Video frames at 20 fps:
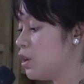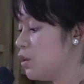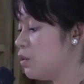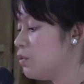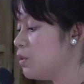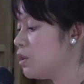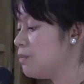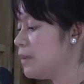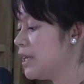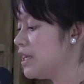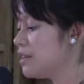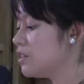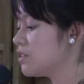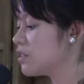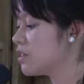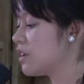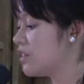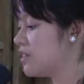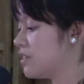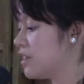who will be
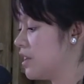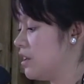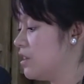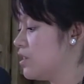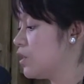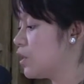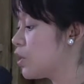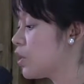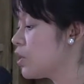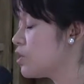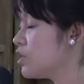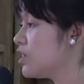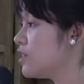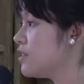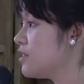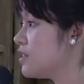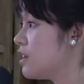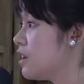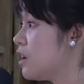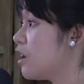discussing the
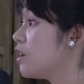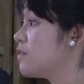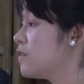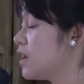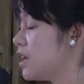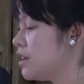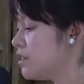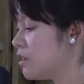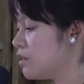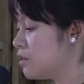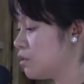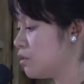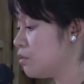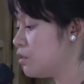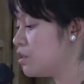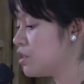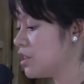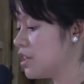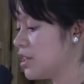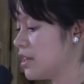urgency of
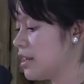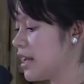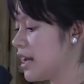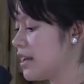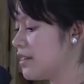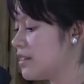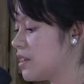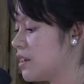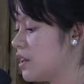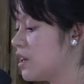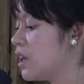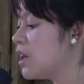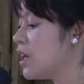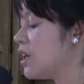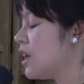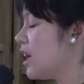institutionalizing